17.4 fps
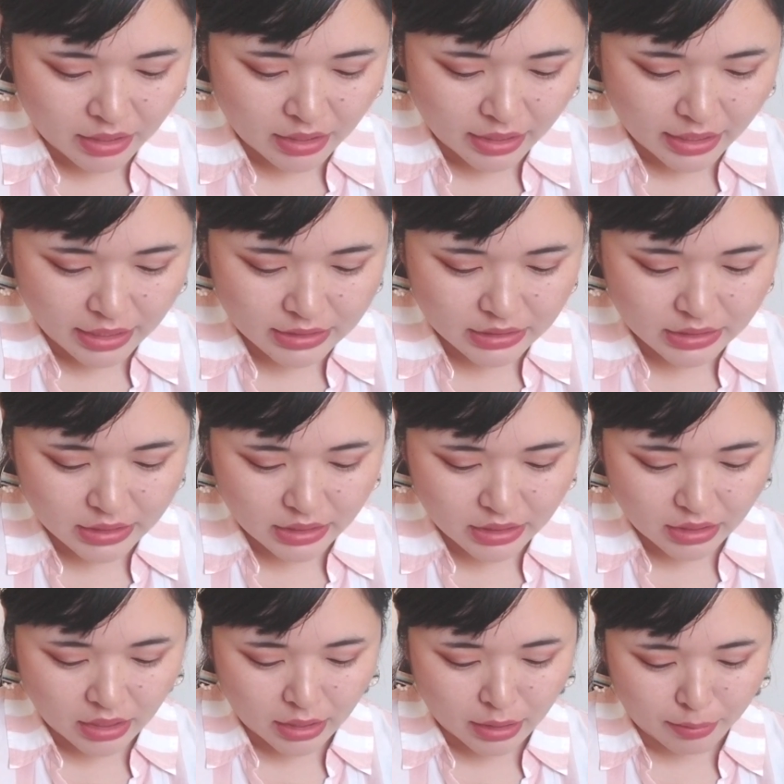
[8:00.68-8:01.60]
I guess
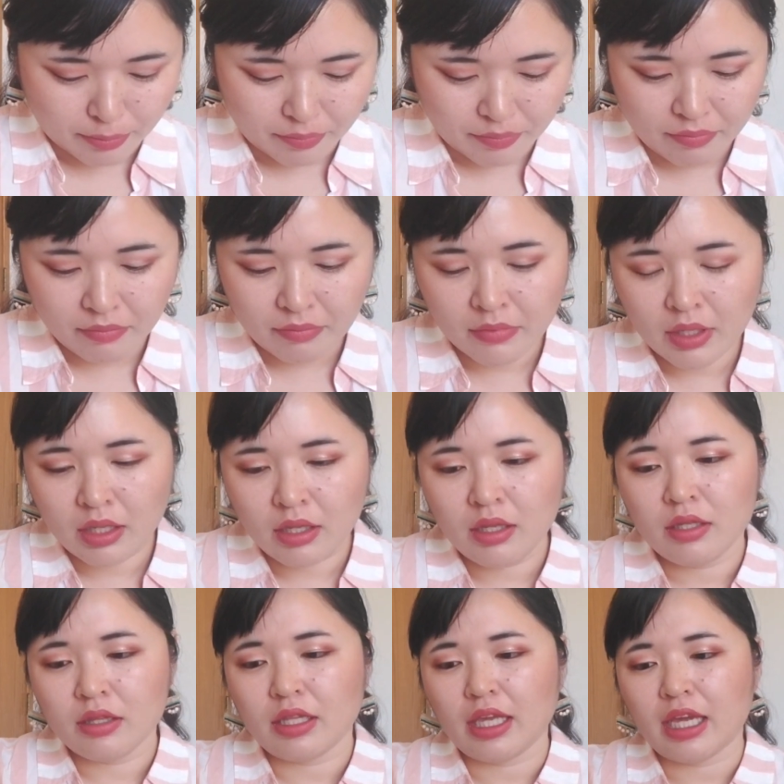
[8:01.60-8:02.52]

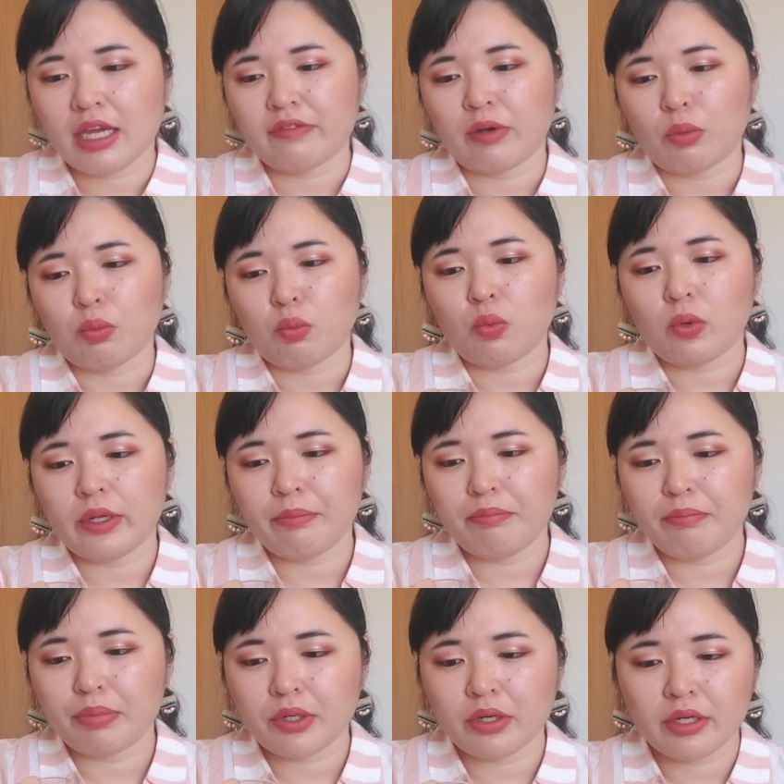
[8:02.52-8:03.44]
they have a wood
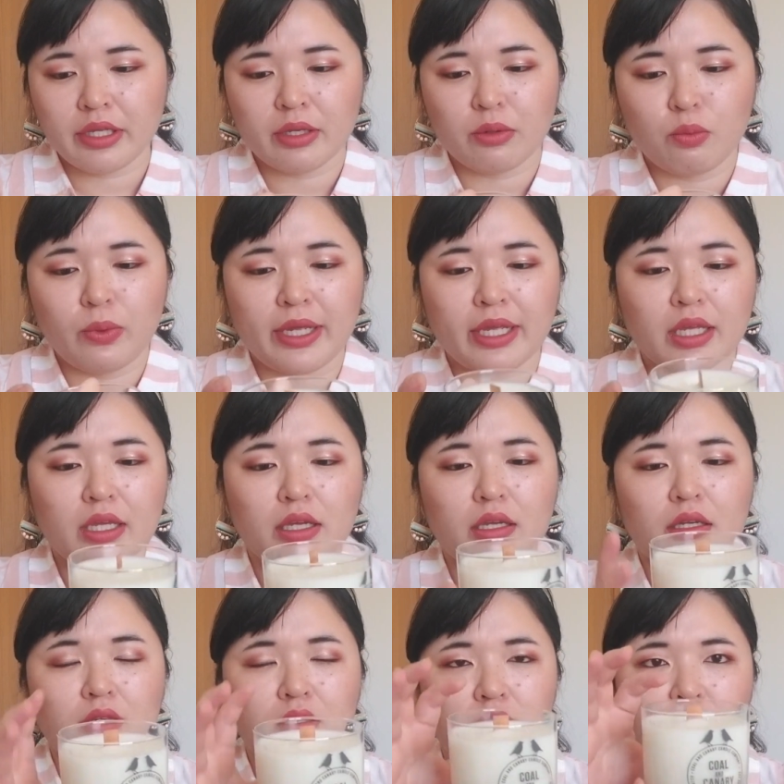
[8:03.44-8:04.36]
burning wick,
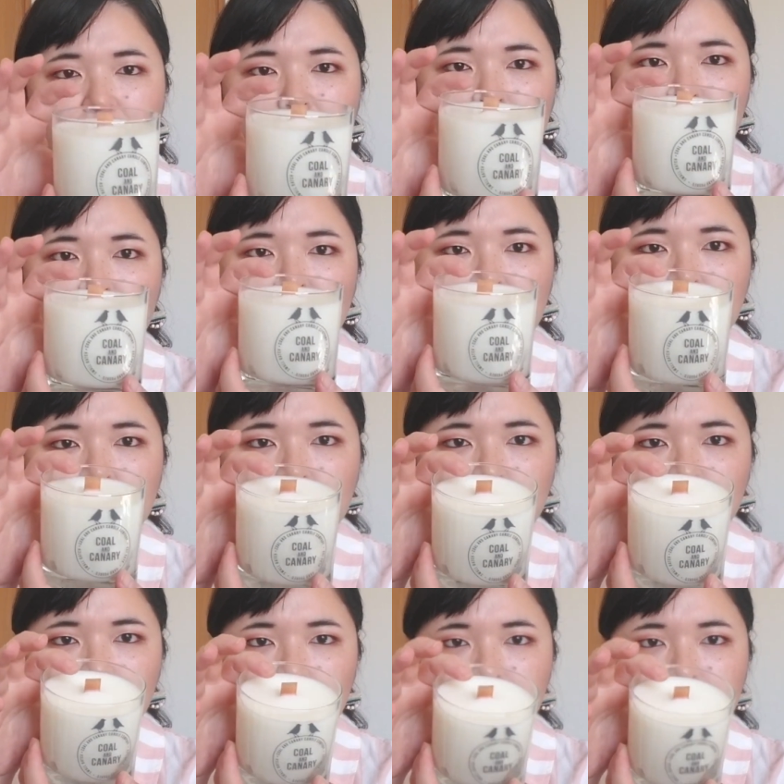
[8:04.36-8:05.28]
some
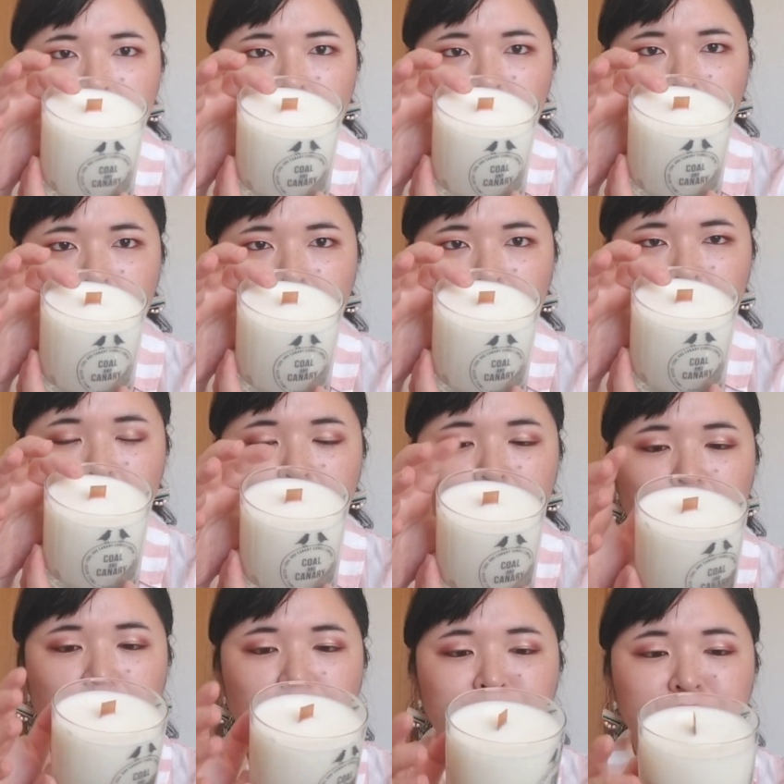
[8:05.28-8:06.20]
natural wood burning wick
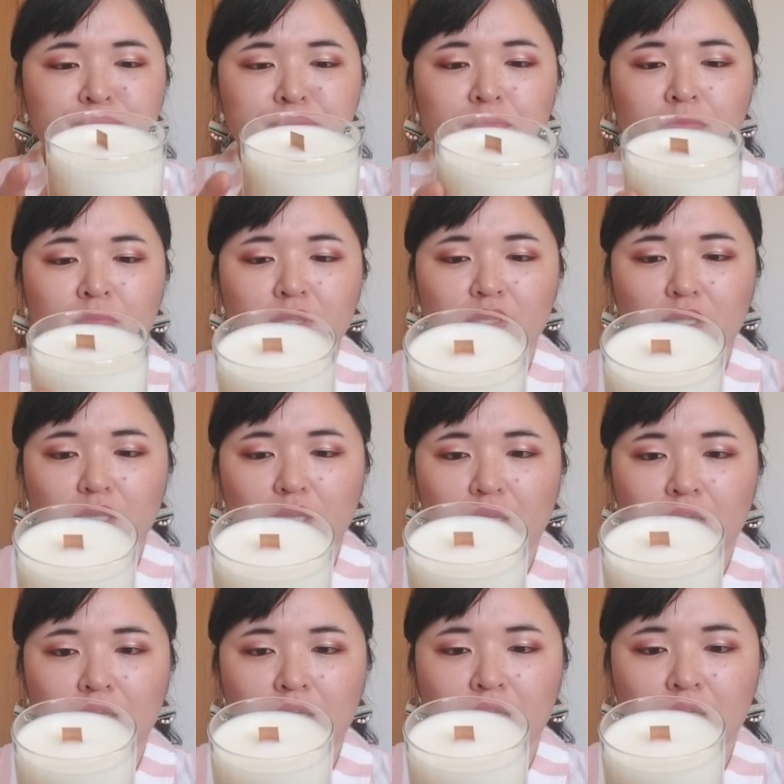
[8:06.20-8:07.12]
there.
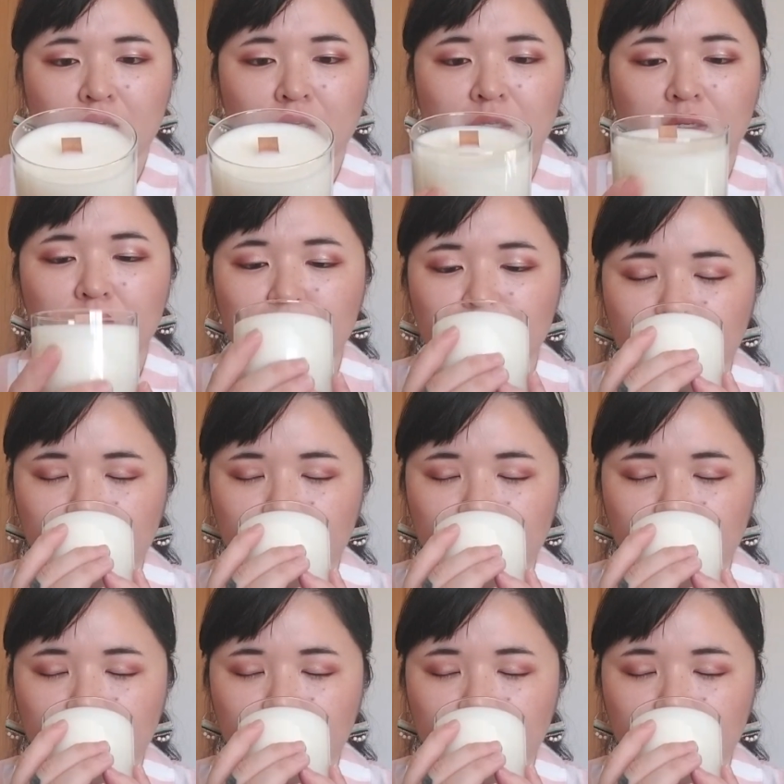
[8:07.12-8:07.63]
And